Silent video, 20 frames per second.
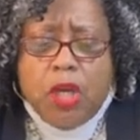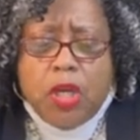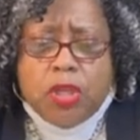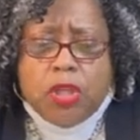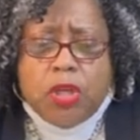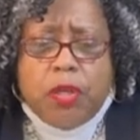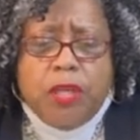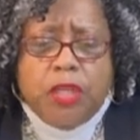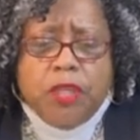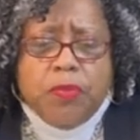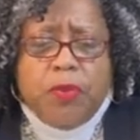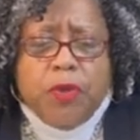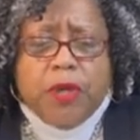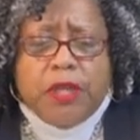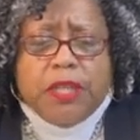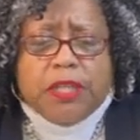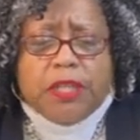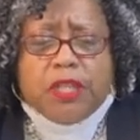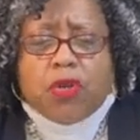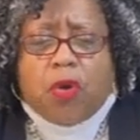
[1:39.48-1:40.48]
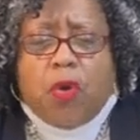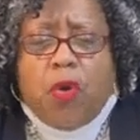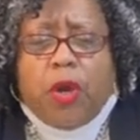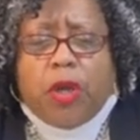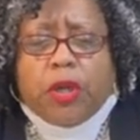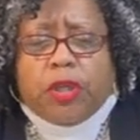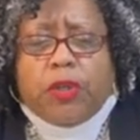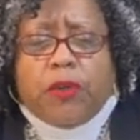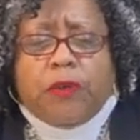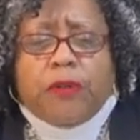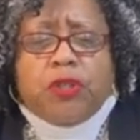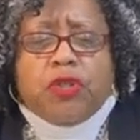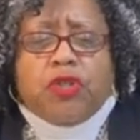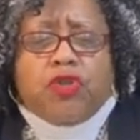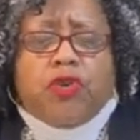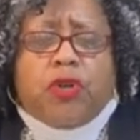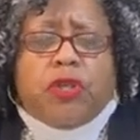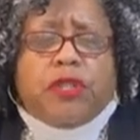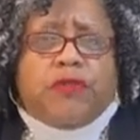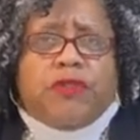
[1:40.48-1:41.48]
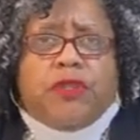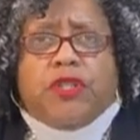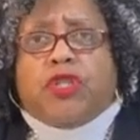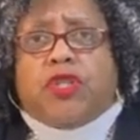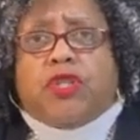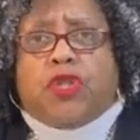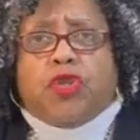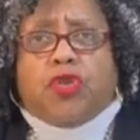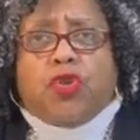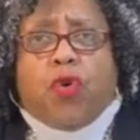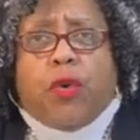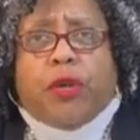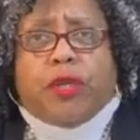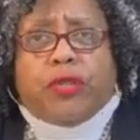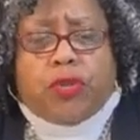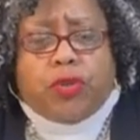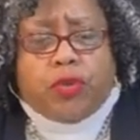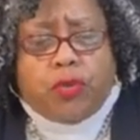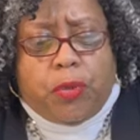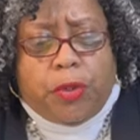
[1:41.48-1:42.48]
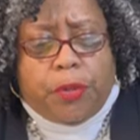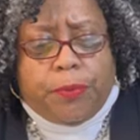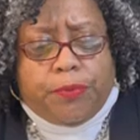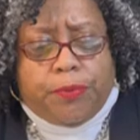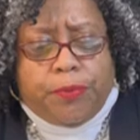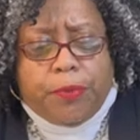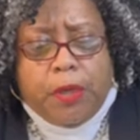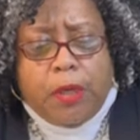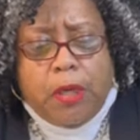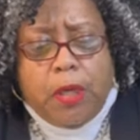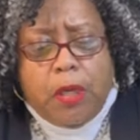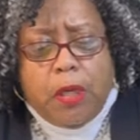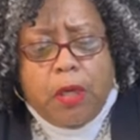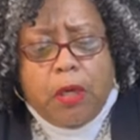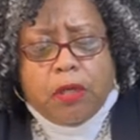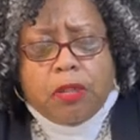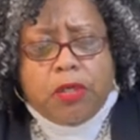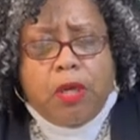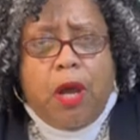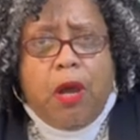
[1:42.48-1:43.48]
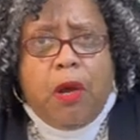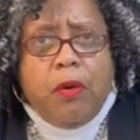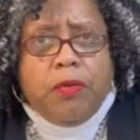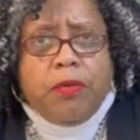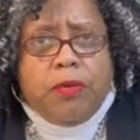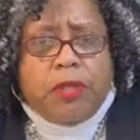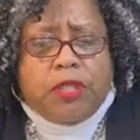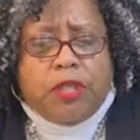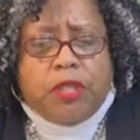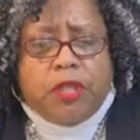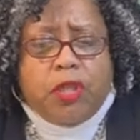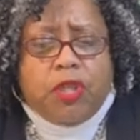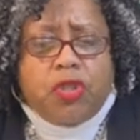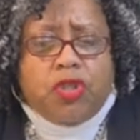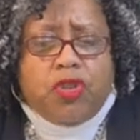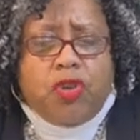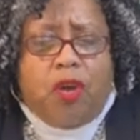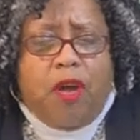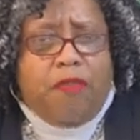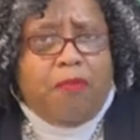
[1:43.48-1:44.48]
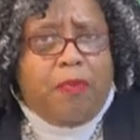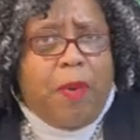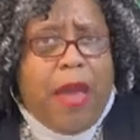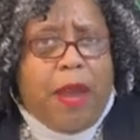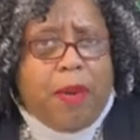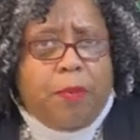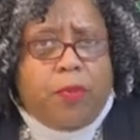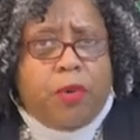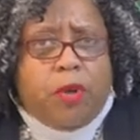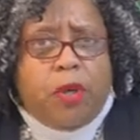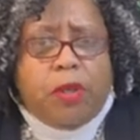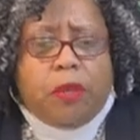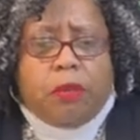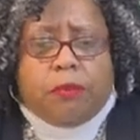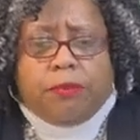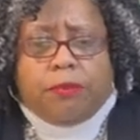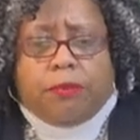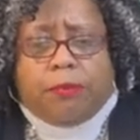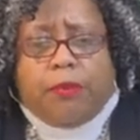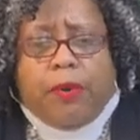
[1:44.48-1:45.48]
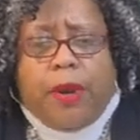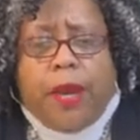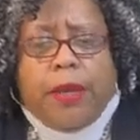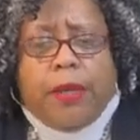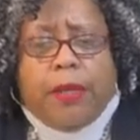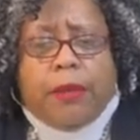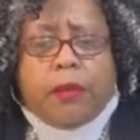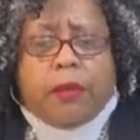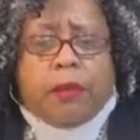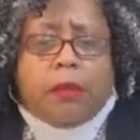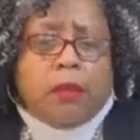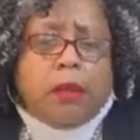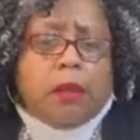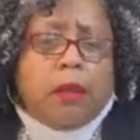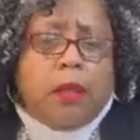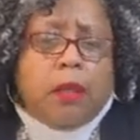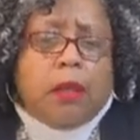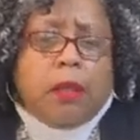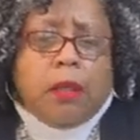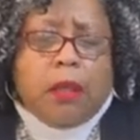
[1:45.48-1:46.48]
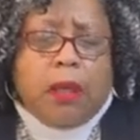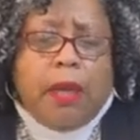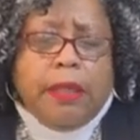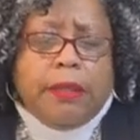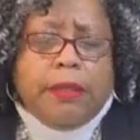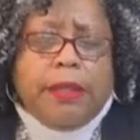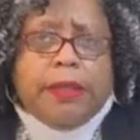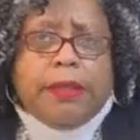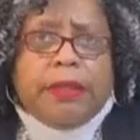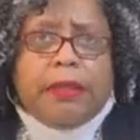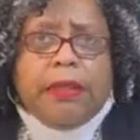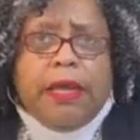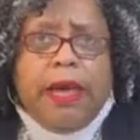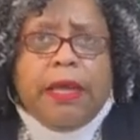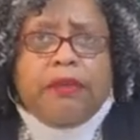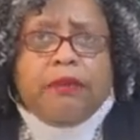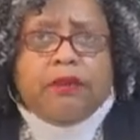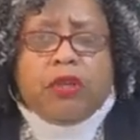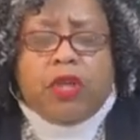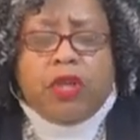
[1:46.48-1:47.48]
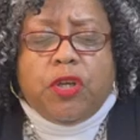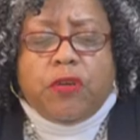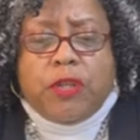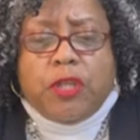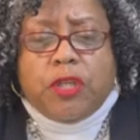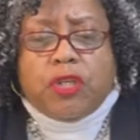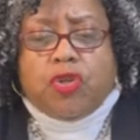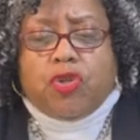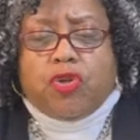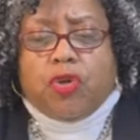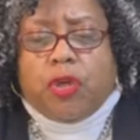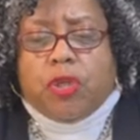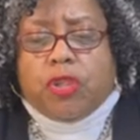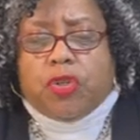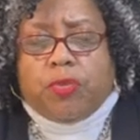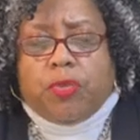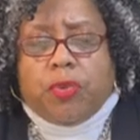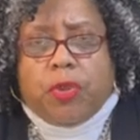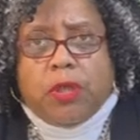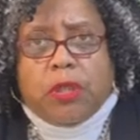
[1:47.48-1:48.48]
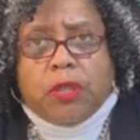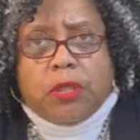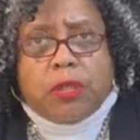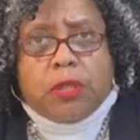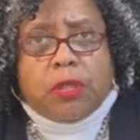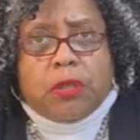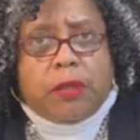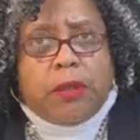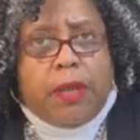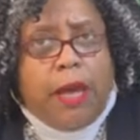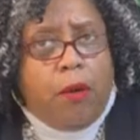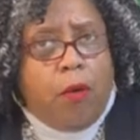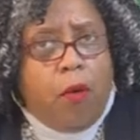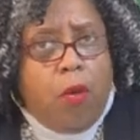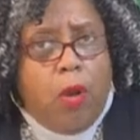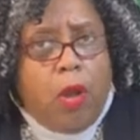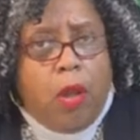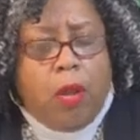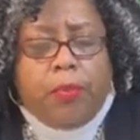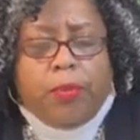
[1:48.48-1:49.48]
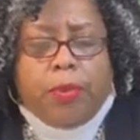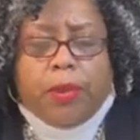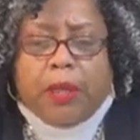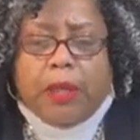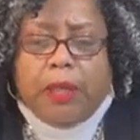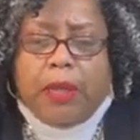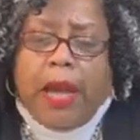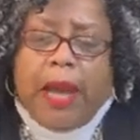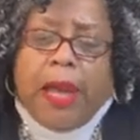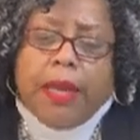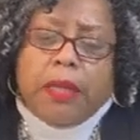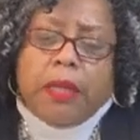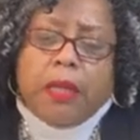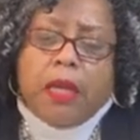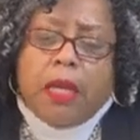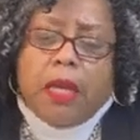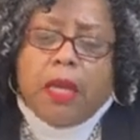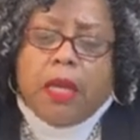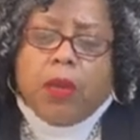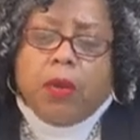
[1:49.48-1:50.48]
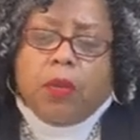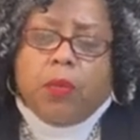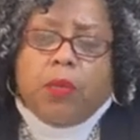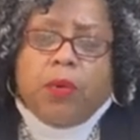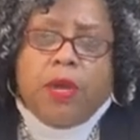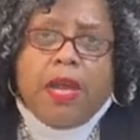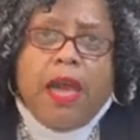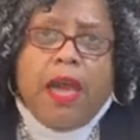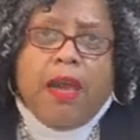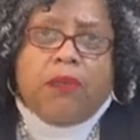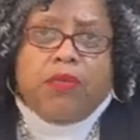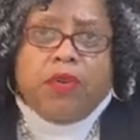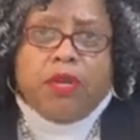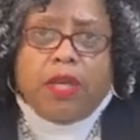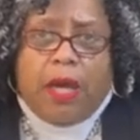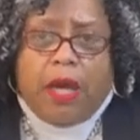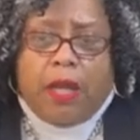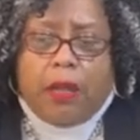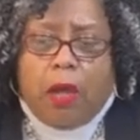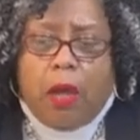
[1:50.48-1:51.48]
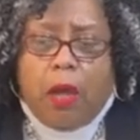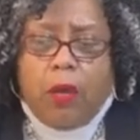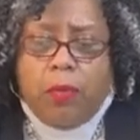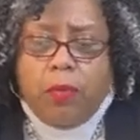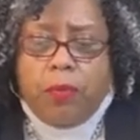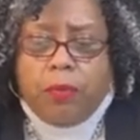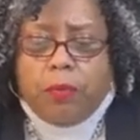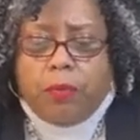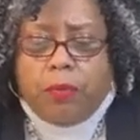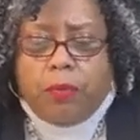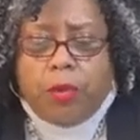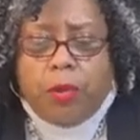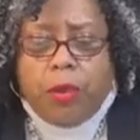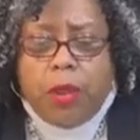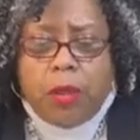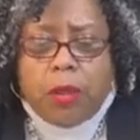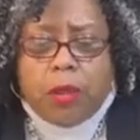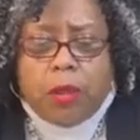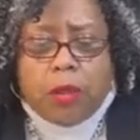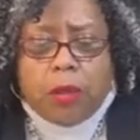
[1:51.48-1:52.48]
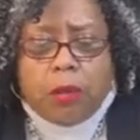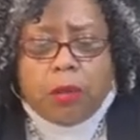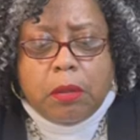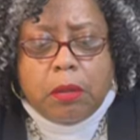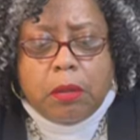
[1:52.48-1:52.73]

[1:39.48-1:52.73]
So this book is called Curious George Visits a Toy Store. So this is a softback book, right? And like a lot of Curious George books, not all, but a lot, we have a yellow book.